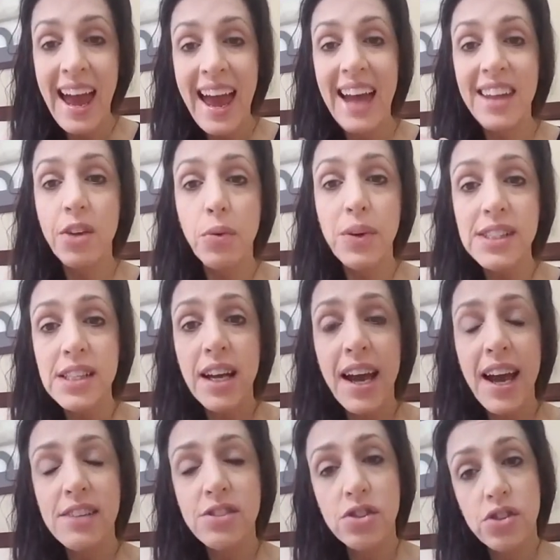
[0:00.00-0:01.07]
And the reason I
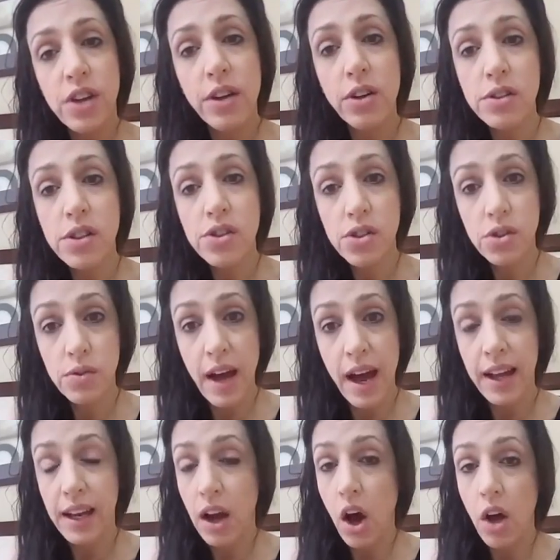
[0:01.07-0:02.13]
asked Cheryl to do
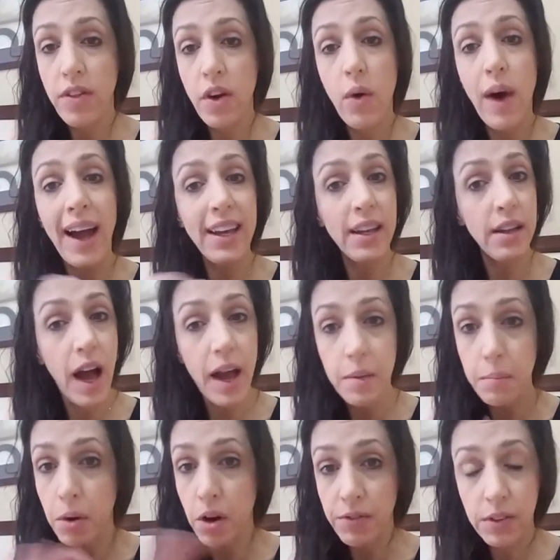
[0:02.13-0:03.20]
that, although I
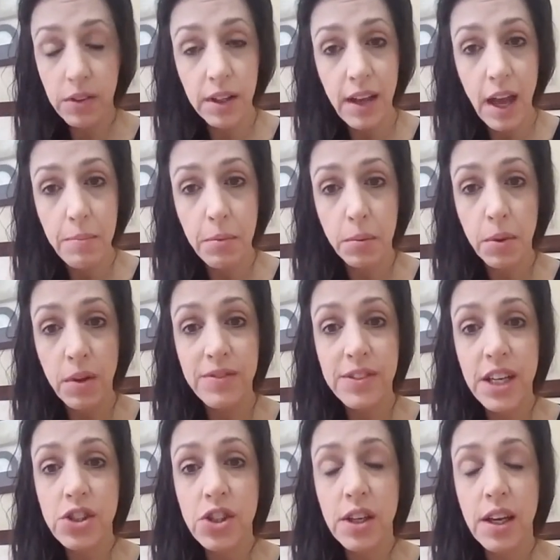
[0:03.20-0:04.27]
am perfectly capable of
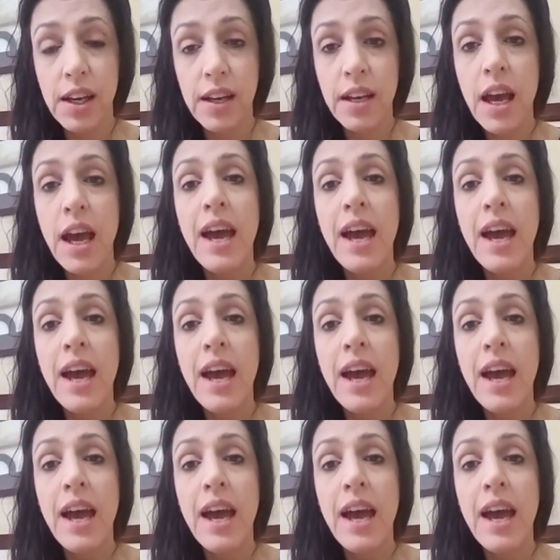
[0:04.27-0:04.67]
teaching it,